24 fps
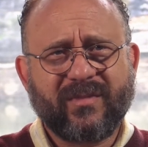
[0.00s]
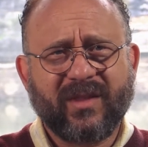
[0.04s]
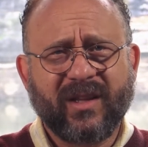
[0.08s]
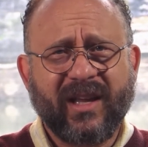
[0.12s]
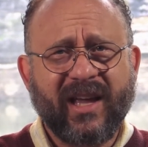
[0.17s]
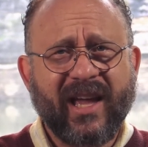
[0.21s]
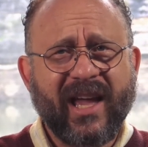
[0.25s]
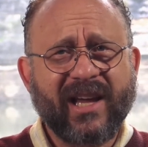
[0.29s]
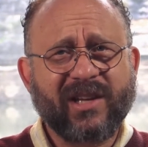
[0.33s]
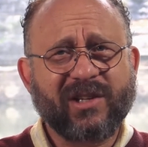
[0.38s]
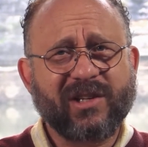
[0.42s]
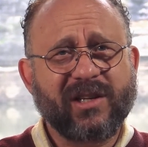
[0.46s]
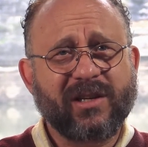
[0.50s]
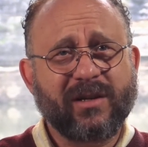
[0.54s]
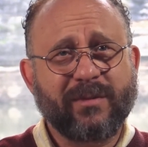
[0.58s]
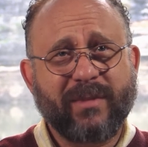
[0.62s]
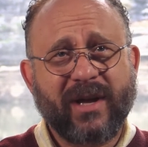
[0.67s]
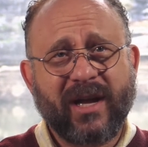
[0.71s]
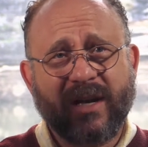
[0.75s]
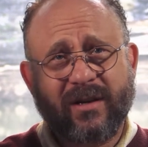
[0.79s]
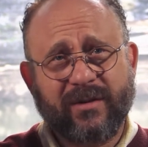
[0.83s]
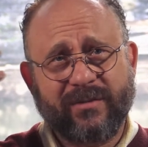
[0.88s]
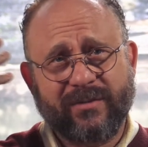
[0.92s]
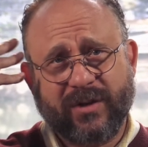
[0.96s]
Actually, in the
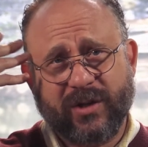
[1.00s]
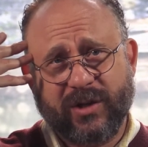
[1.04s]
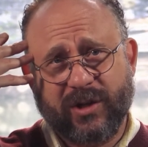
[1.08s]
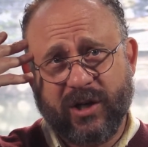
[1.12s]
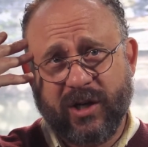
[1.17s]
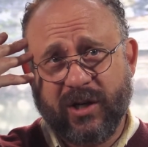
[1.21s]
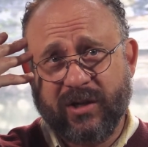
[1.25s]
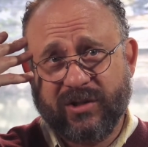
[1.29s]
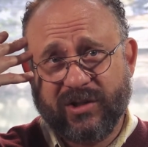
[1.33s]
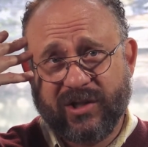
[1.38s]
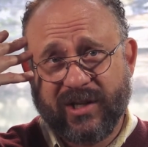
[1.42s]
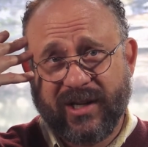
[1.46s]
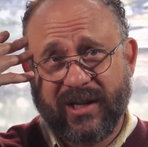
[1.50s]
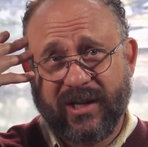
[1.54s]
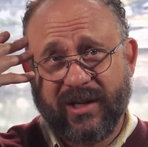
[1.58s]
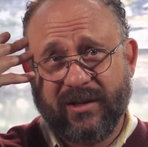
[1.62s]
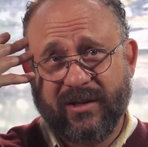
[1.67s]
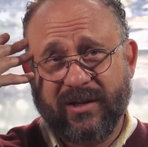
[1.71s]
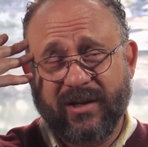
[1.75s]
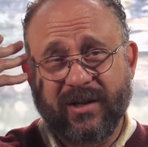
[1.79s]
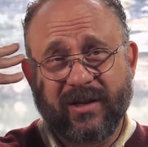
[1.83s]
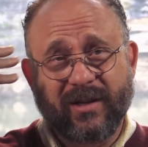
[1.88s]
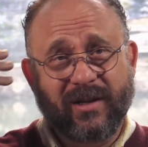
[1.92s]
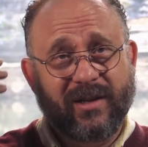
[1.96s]
mind of a young
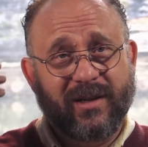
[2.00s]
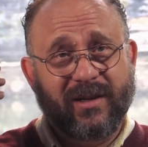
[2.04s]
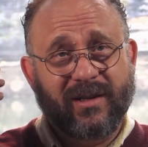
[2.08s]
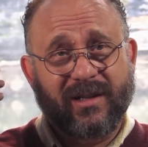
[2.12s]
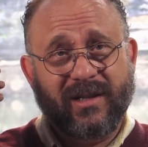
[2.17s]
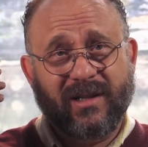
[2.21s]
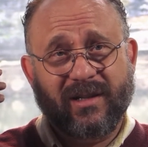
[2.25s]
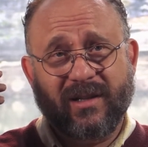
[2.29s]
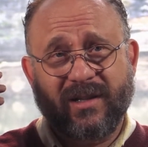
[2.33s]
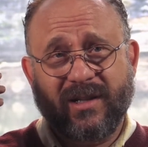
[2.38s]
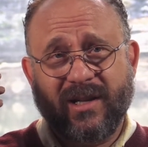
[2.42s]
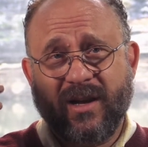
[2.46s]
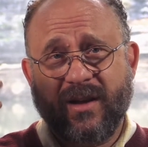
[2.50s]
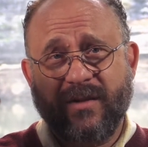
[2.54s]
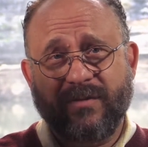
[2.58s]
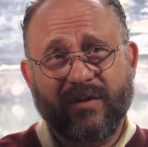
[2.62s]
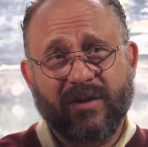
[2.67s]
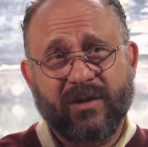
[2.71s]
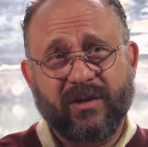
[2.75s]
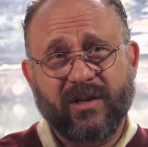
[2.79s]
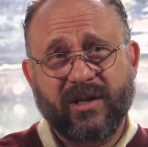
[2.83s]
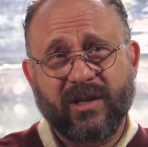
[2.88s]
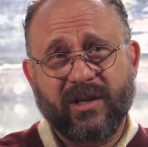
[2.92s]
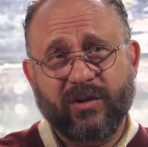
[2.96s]
child, they
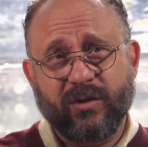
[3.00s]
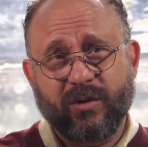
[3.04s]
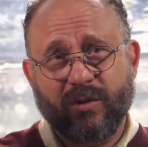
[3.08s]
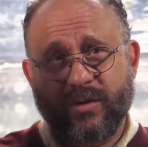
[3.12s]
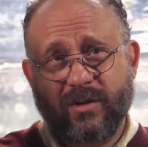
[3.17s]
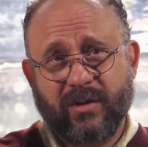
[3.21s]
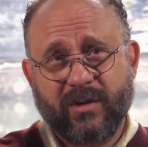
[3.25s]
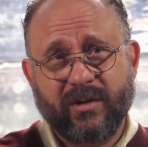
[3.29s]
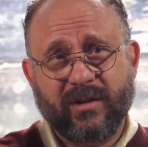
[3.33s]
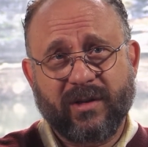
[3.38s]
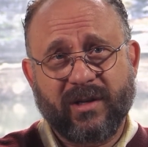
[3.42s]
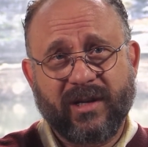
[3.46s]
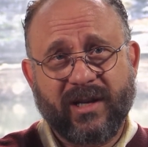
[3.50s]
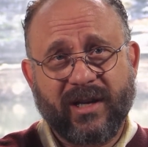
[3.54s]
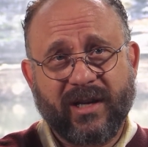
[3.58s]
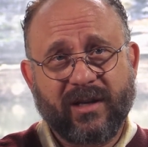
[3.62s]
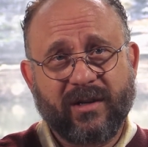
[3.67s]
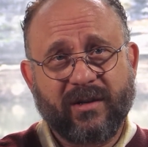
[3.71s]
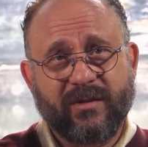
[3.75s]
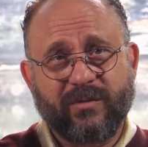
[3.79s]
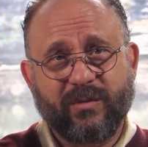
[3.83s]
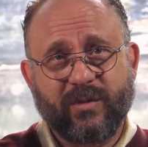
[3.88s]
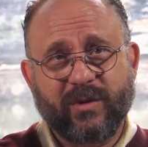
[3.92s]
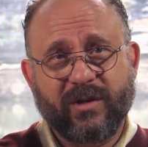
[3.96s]
often ignore the
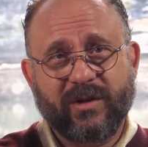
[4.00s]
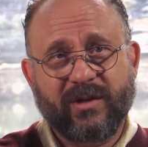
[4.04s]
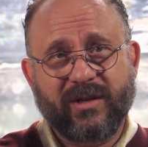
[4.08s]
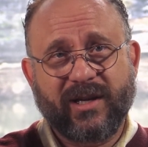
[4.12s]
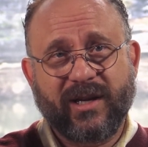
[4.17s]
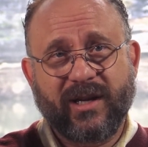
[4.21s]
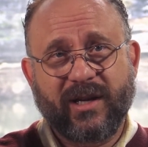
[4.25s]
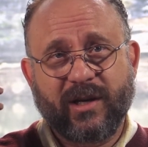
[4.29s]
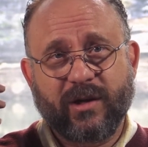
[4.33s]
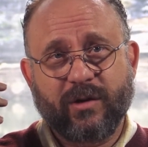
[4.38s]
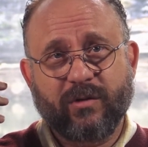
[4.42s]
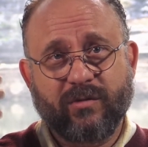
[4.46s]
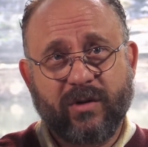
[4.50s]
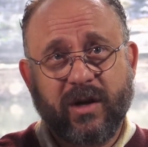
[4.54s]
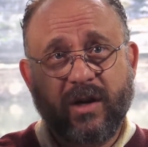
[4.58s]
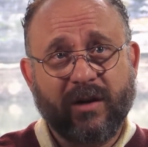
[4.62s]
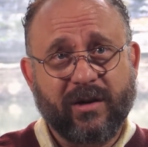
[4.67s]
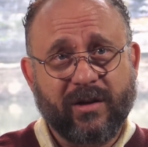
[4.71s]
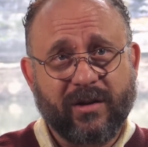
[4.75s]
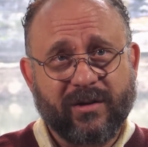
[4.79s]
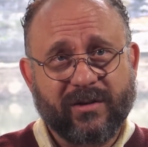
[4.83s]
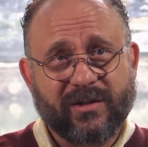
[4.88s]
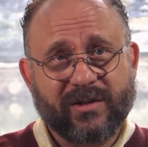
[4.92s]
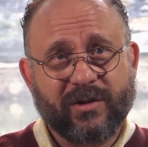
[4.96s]
negative word, they hear
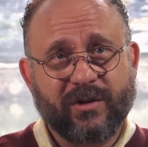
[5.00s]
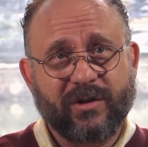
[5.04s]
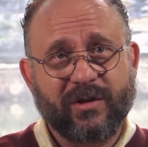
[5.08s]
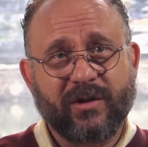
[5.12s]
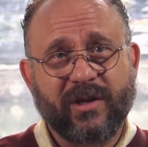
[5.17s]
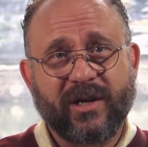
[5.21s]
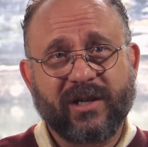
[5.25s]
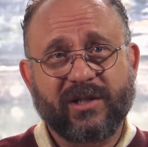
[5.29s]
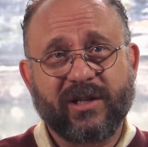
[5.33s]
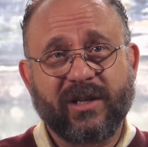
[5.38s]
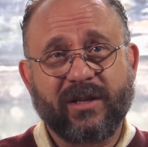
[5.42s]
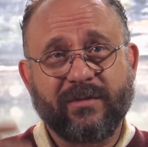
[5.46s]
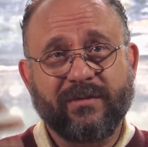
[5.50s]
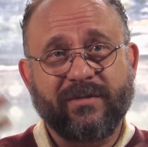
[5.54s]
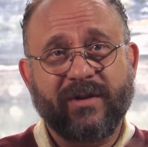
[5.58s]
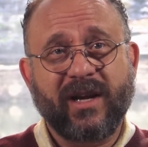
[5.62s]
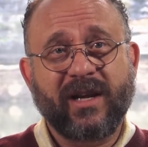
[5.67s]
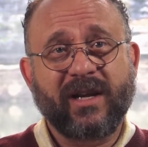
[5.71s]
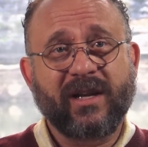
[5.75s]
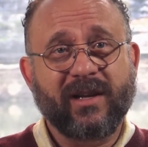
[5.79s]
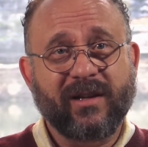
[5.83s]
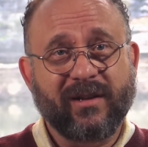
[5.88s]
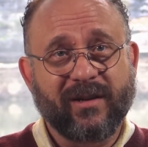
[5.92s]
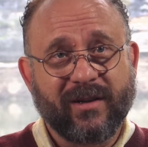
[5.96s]
run. So you're actually
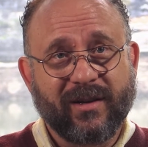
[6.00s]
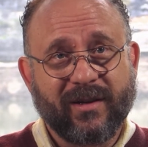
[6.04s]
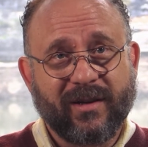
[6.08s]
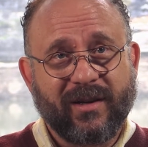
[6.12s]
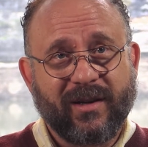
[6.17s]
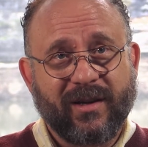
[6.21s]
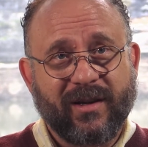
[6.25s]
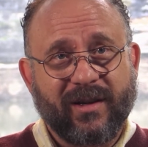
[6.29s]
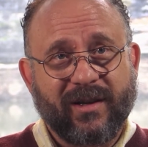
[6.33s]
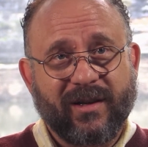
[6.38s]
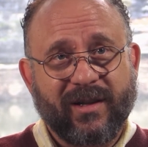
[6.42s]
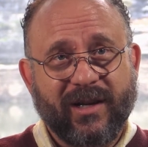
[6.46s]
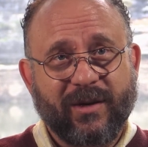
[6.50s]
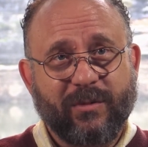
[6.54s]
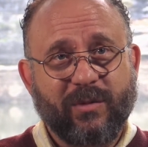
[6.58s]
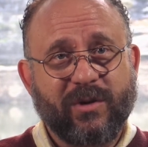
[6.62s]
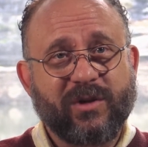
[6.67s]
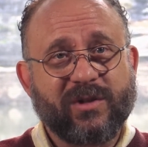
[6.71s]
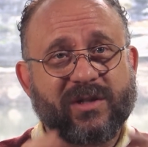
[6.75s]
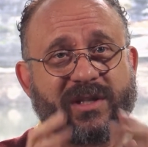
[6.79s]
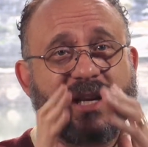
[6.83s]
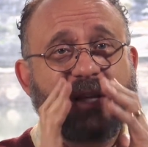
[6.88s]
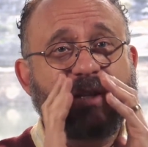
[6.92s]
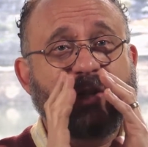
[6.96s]
inviting, like when
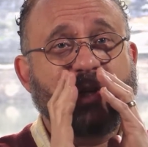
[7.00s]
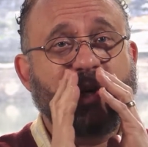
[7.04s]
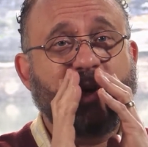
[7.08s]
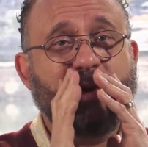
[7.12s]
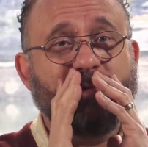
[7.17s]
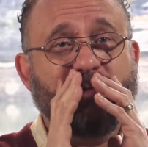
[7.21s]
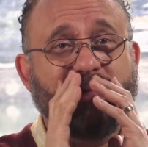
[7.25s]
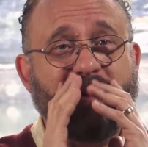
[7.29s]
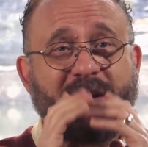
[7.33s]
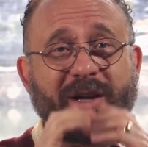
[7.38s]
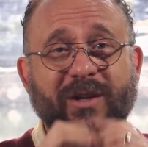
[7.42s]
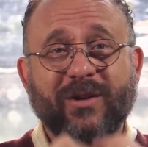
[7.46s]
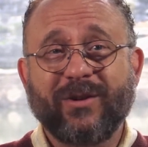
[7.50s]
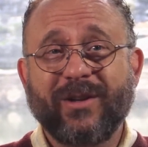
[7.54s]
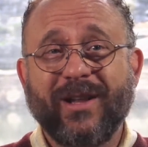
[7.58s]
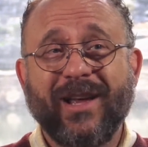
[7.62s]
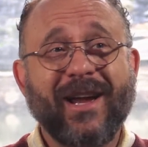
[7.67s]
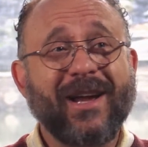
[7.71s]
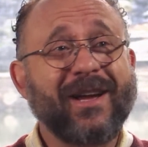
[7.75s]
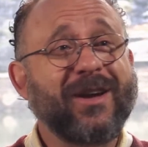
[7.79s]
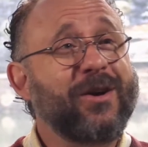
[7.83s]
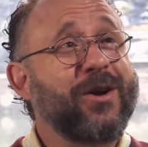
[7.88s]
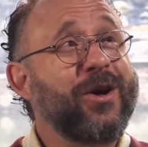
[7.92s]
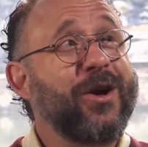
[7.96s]
you say don't run, they're
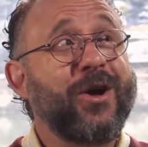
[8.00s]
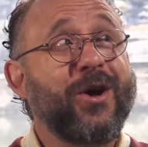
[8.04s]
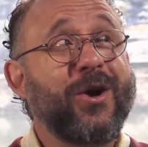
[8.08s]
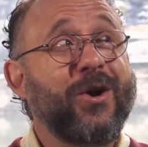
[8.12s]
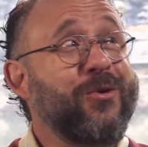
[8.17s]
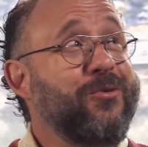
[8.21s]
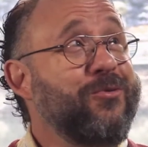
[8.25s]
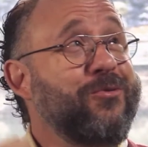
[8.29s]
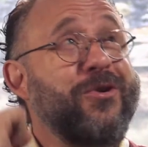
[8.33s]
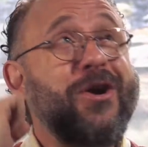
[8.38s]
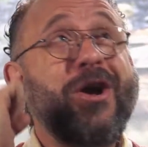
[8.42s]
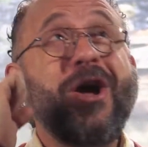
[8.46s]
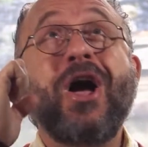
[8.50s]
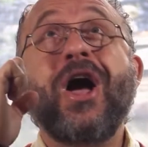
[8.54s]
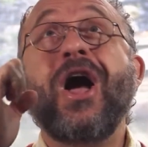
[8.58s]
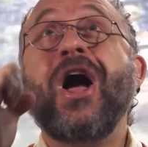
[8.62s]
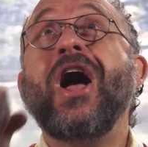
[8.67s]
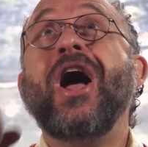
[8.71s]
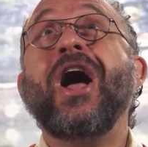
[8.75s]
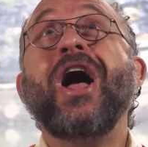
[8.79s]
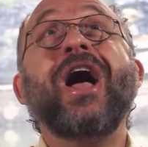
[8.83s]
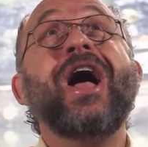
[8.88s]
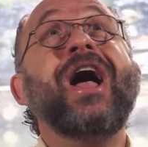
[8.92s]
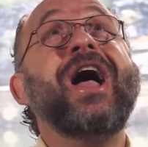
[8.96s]
like,
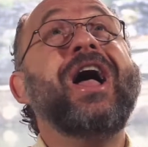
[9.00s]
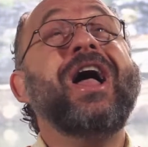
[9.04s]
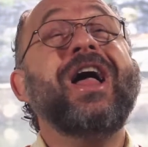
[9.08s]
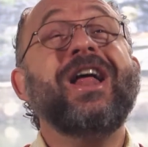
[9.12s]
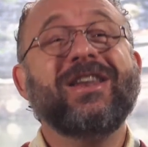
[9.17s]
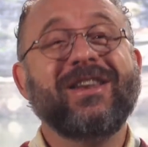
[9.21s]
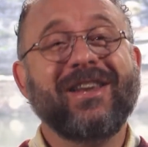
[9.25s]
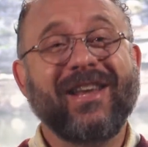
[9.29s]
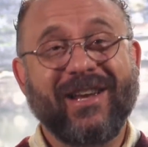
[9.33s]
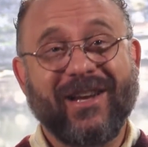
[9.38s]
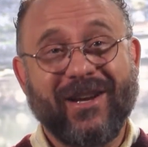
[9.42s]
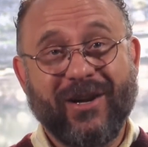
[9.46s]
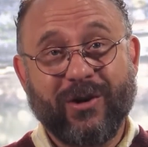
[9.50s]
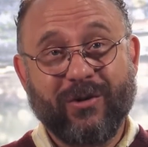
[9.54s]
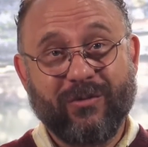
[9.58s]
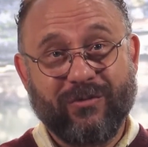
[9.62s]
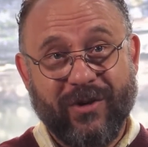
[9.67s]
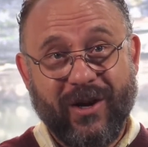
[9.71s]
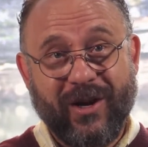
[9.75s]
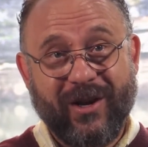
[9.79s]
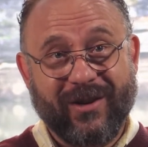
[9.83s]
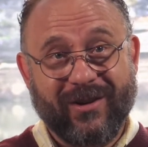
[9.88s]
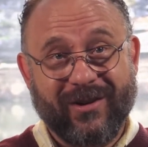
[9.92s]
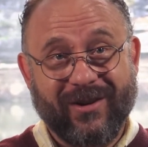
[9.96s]
run! They hear
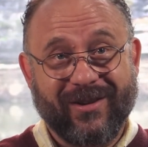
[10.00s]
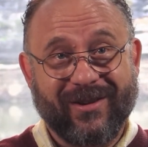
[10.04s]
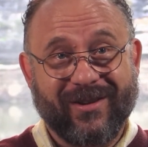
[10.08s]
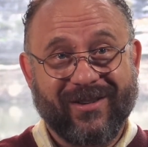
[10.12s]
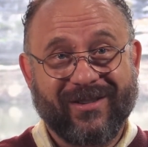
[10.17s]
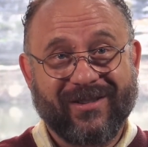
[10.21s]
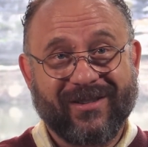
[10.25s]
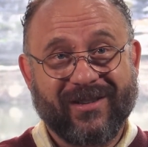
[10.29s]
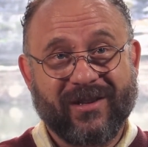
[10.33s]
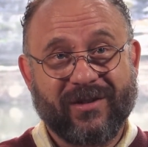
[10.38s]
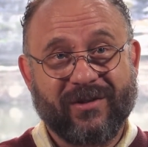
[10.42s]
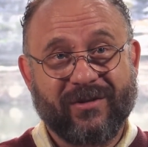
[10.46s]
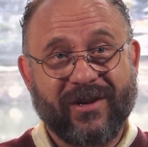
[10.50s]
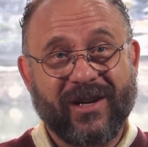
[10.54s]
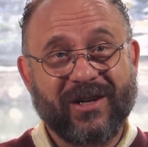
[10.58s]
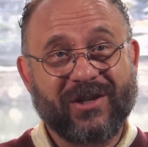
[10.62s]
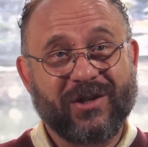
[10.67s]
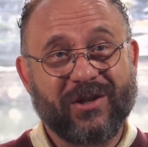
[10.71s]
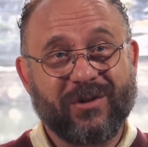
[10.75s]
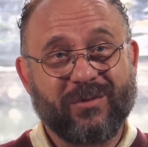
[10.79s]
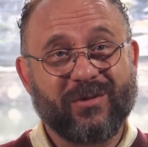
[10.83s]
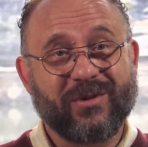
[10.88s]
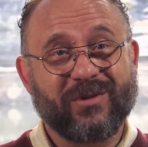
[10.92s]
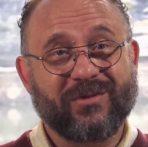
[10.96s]
run. The
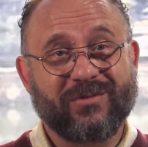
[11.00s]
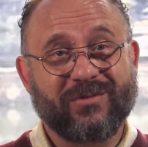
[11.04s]
direction was